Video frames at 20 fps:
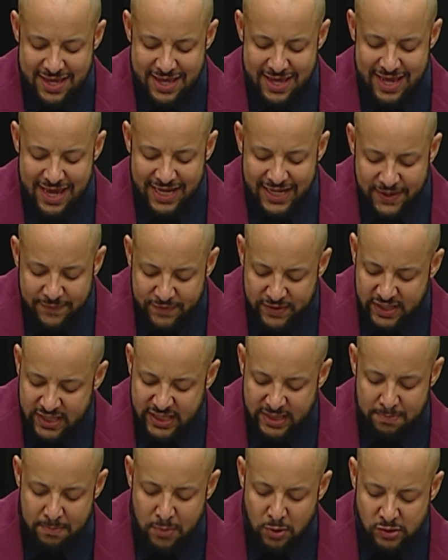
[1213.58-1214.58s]
and even in
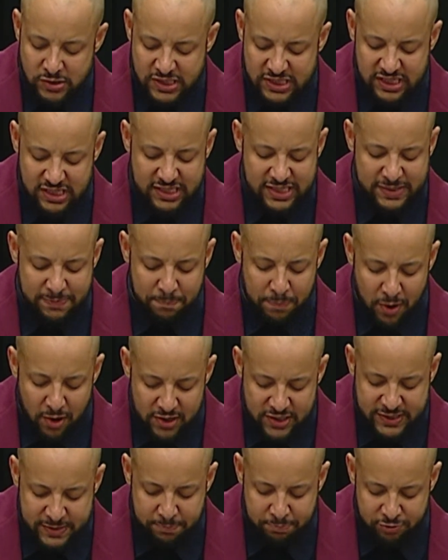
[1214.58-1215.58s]
the most
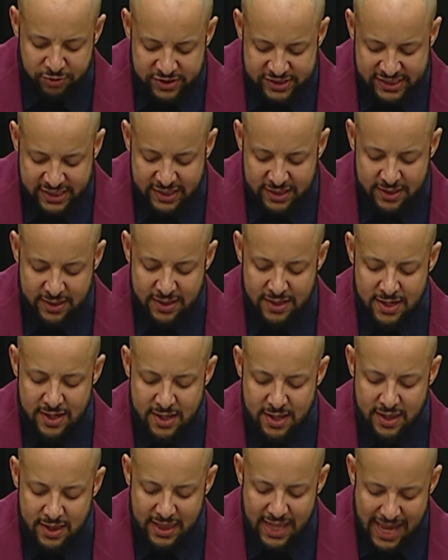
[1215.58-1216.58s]
sparse
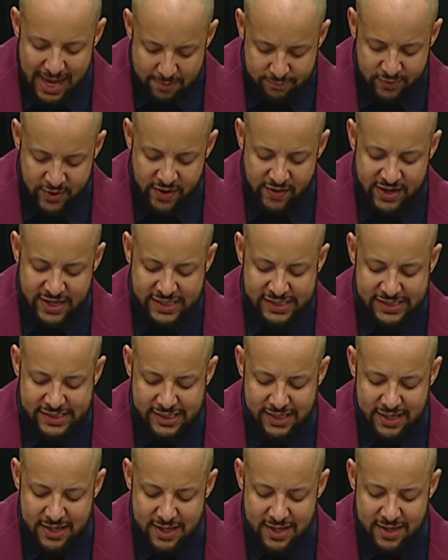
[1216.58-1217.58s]
prison
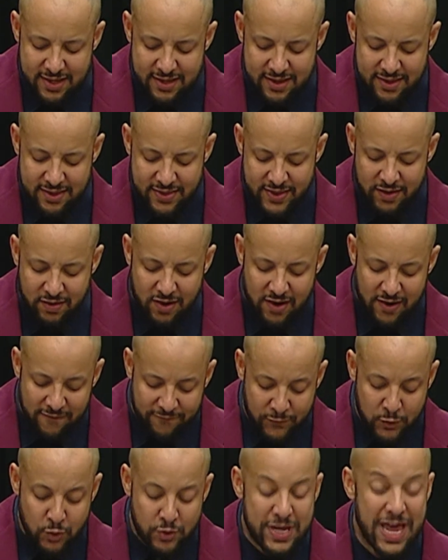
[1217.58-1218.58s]
libraries, there are a
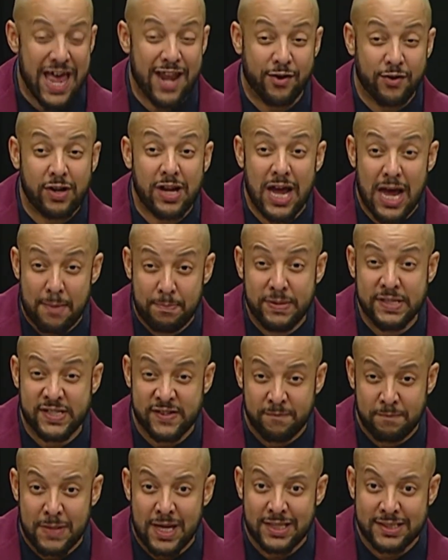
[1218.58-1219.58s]
few tattered copies
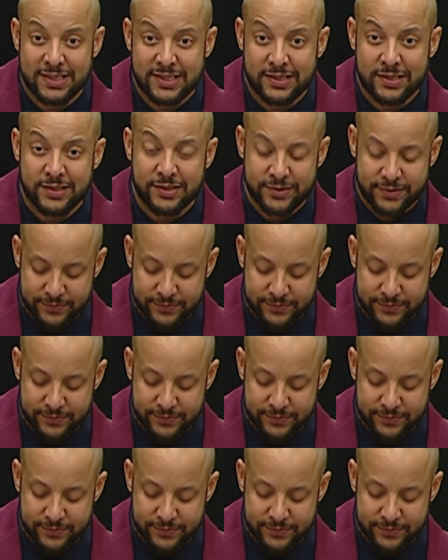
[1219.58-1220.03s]
of Monster.